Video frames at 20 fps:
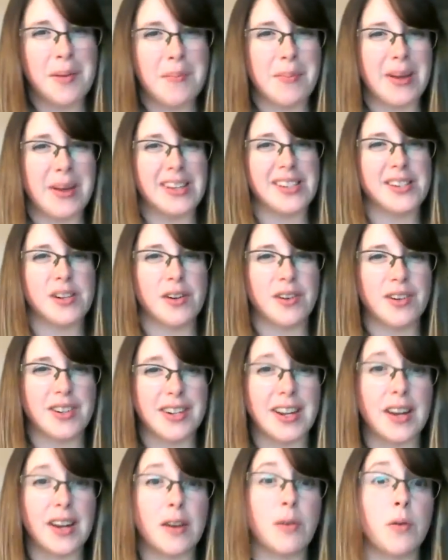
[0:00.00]
based on
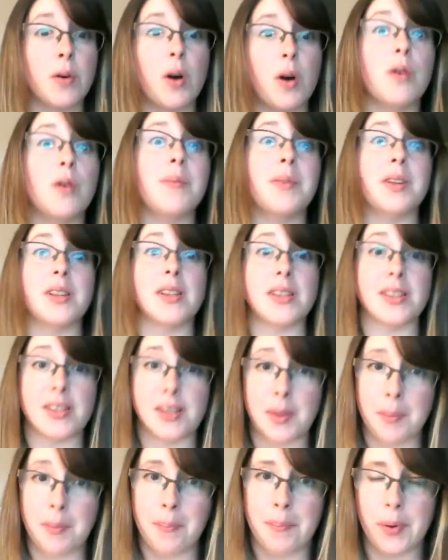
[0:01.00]
Daniel
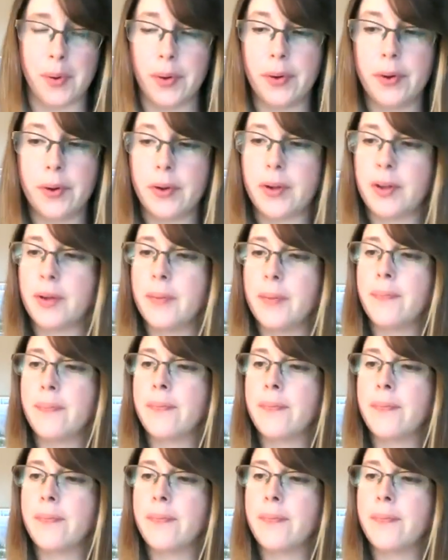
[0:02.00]
Goleman's book.